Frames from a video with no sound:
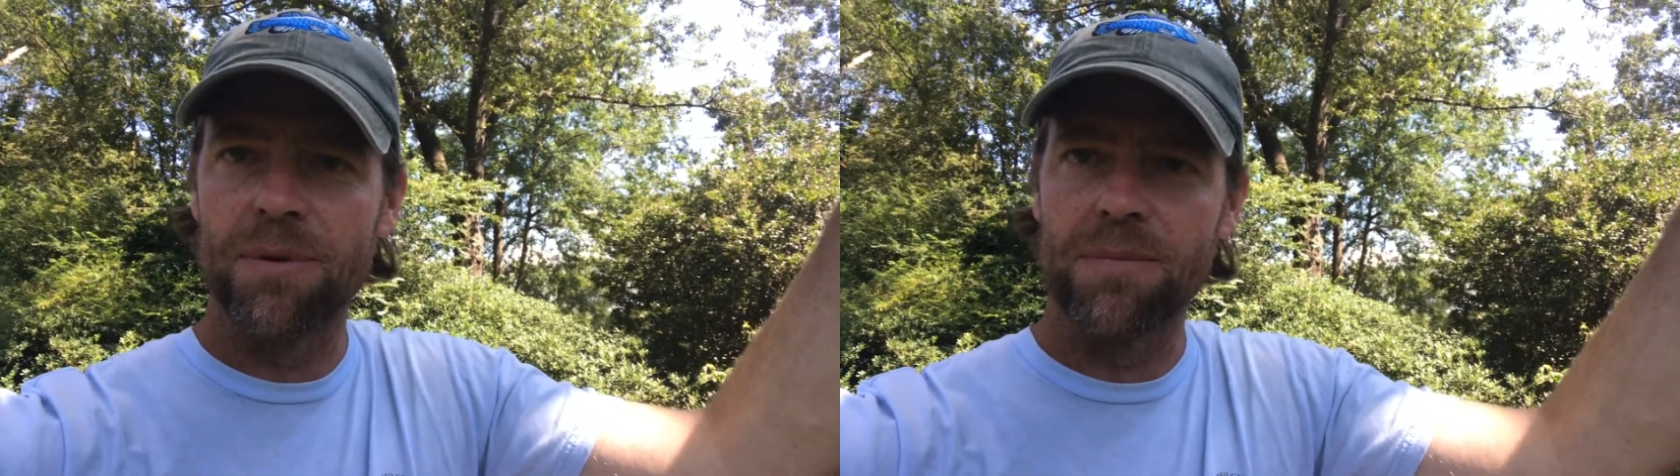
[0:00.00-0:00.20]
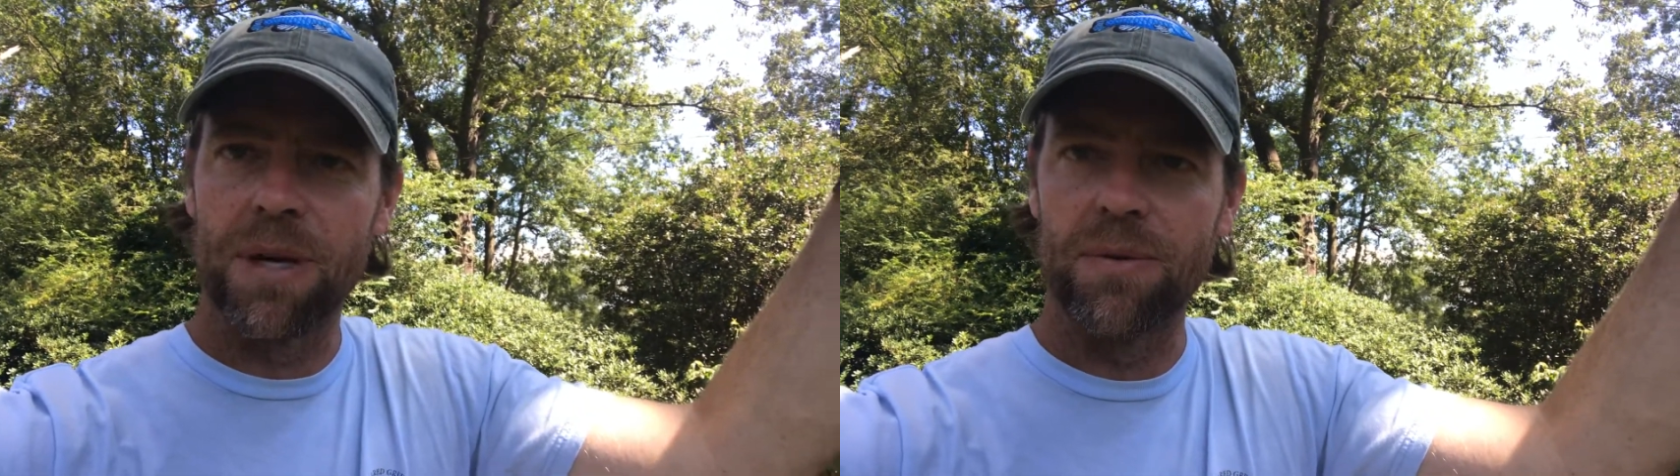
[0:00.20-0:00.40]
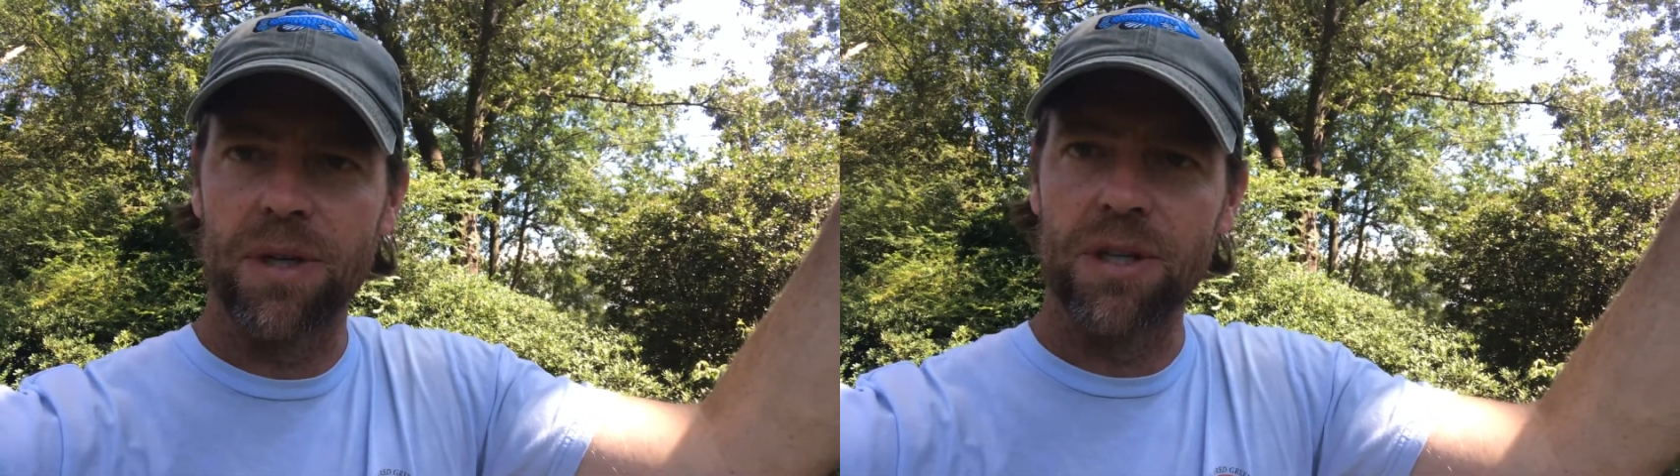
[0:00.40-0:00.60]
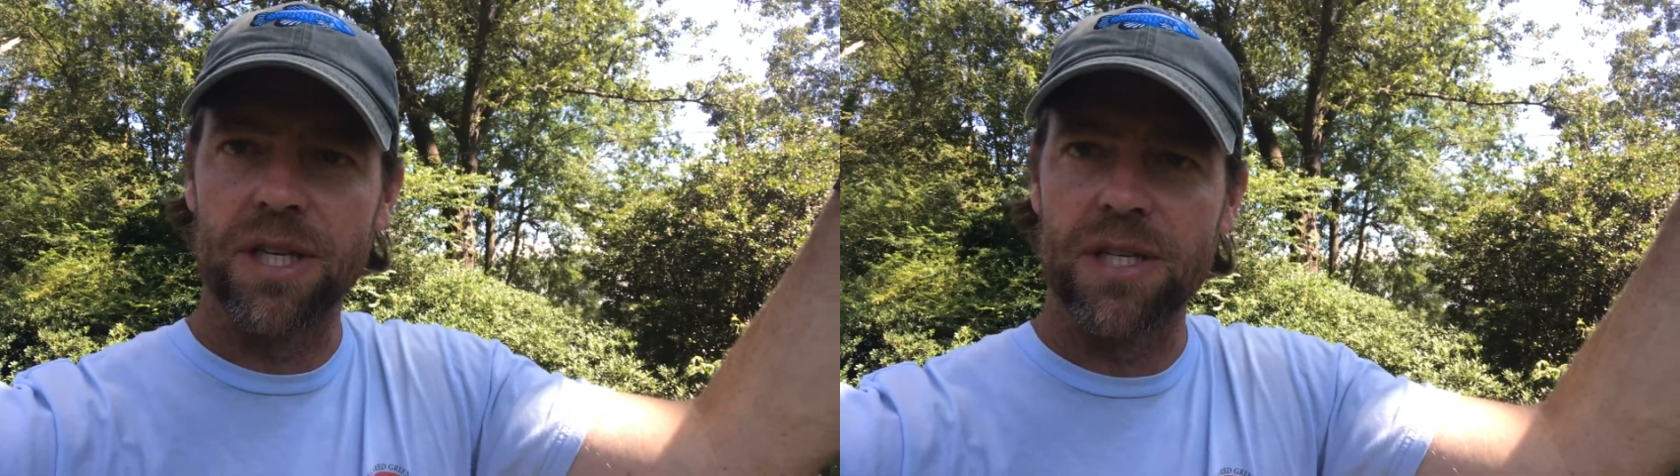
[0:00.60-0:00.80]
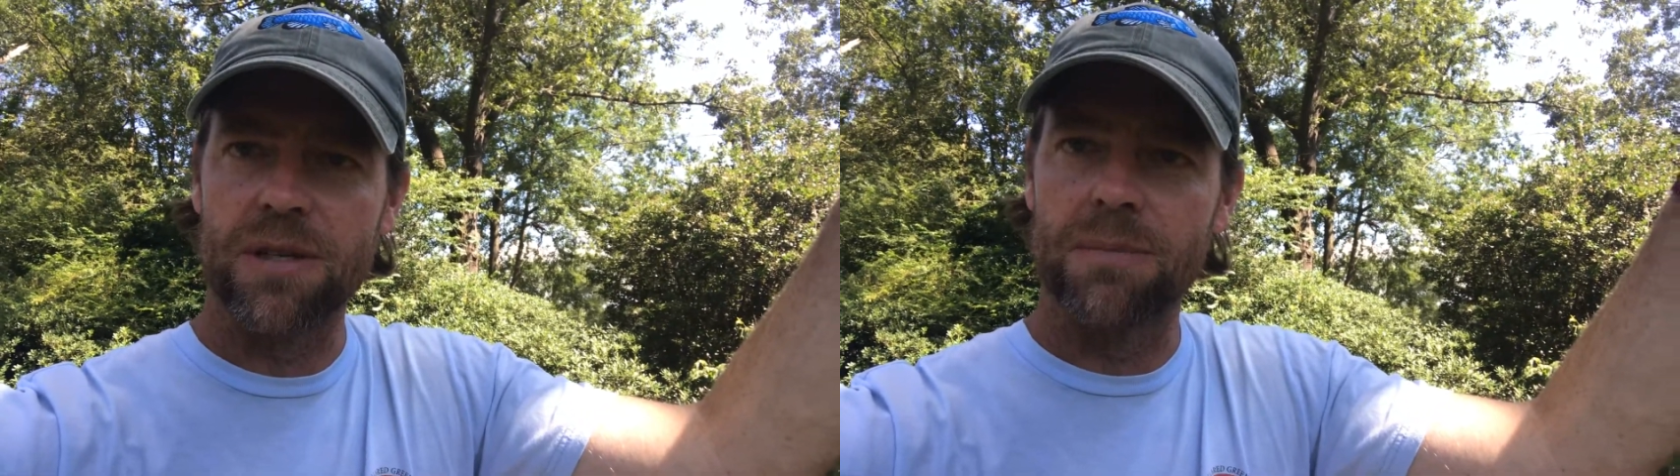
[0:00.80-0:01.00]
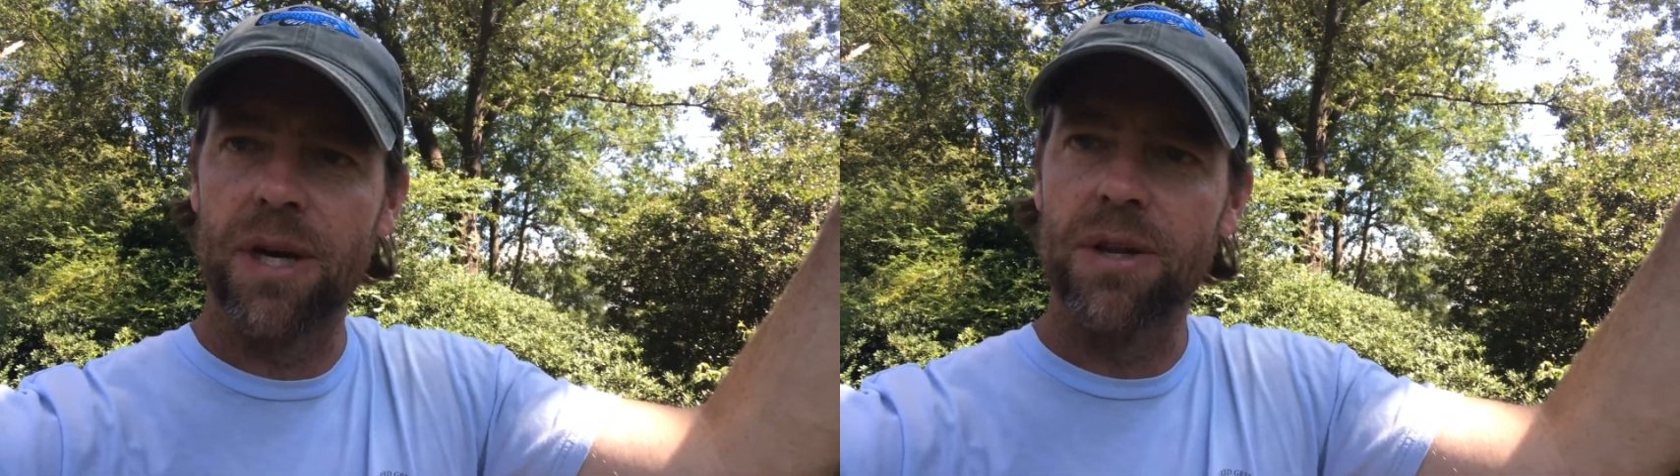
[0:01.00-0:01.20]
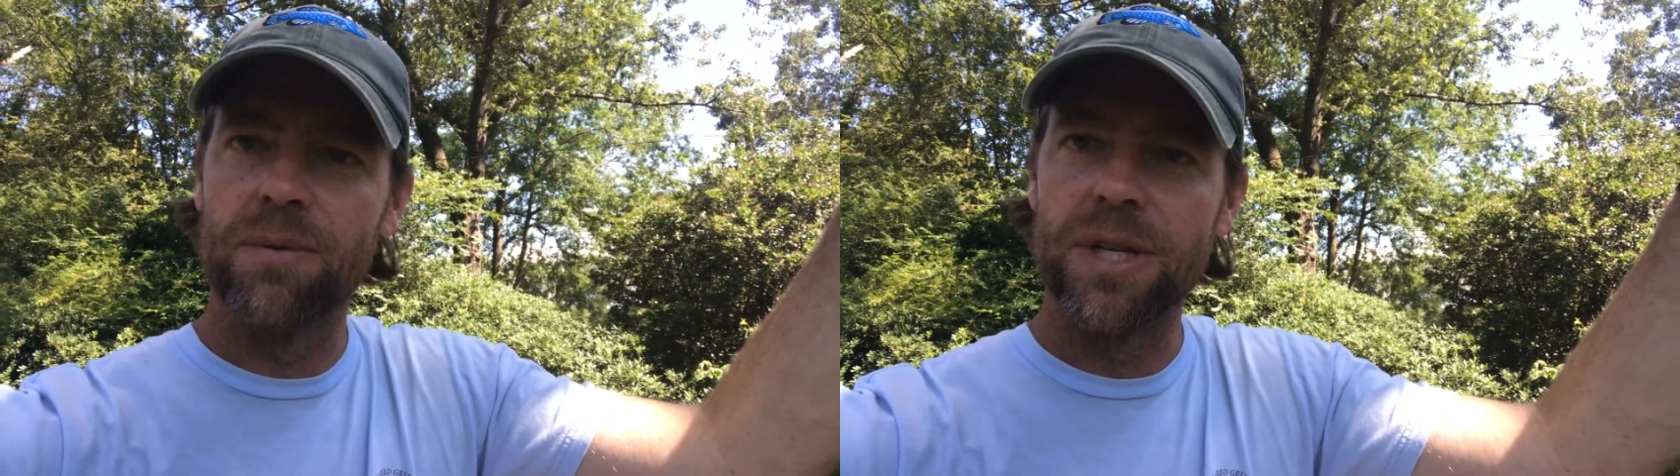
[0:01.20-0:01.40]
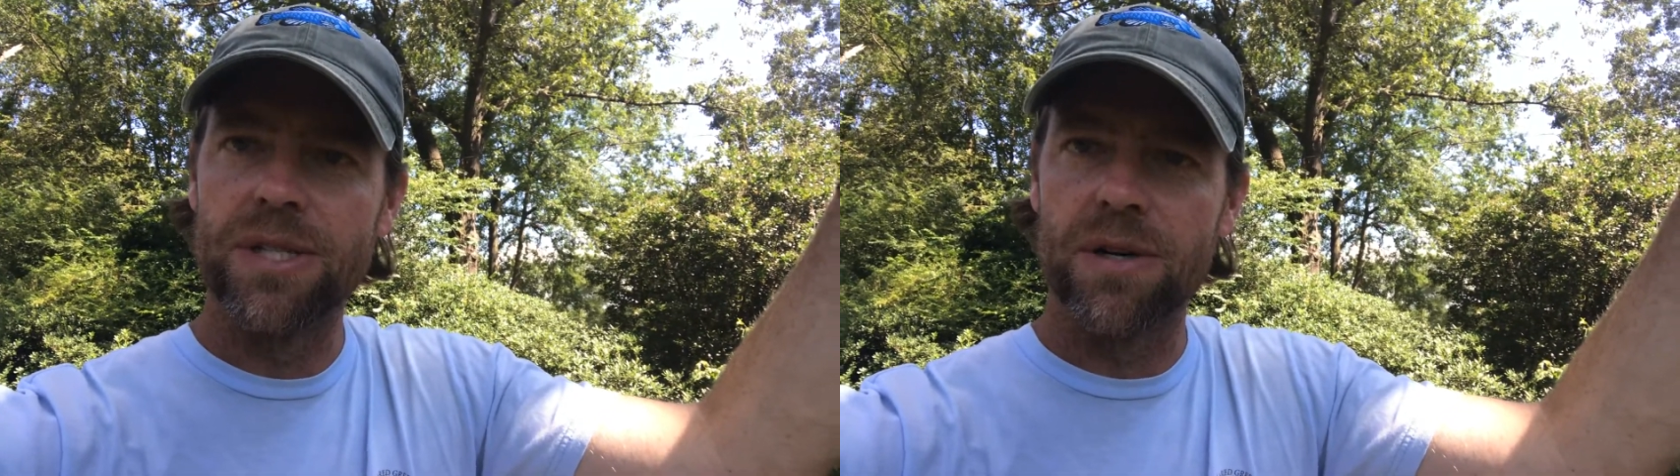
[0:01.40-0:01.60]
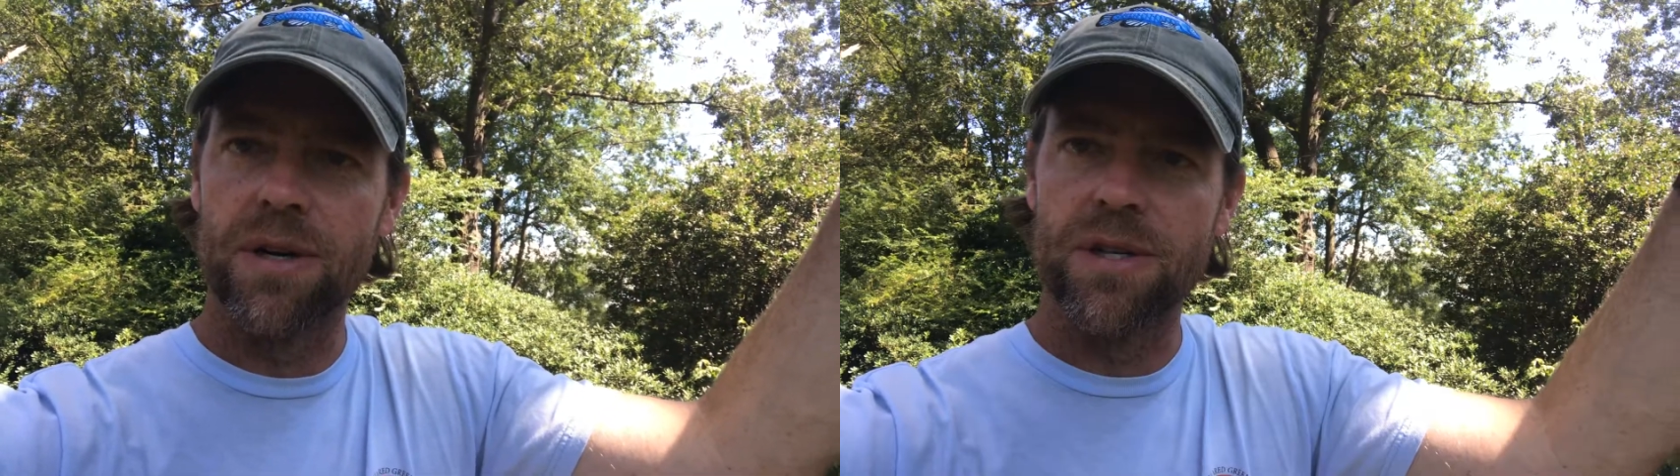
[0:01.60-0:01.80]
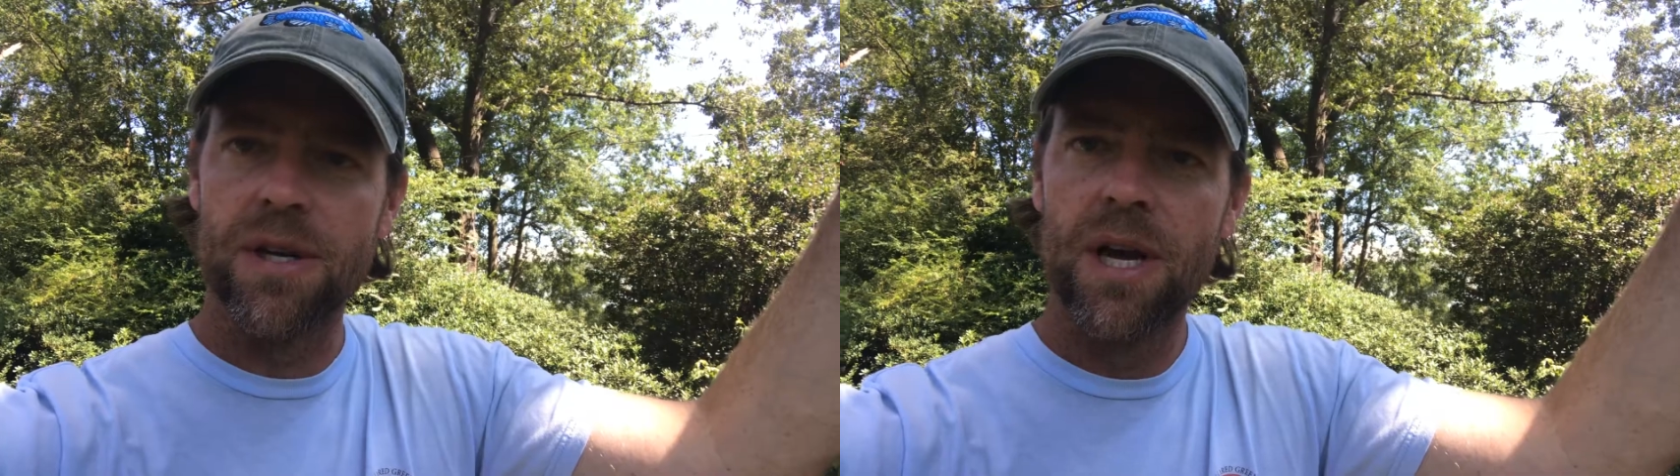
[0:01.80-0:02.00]
you might want to look at some other
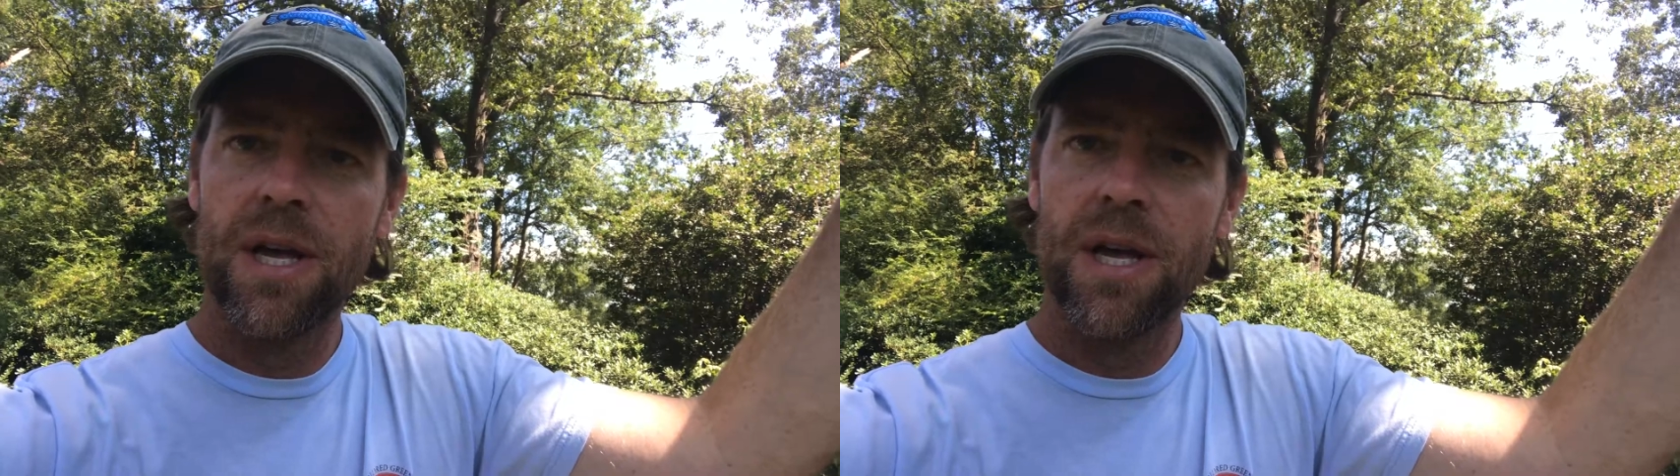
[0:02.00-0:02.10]
research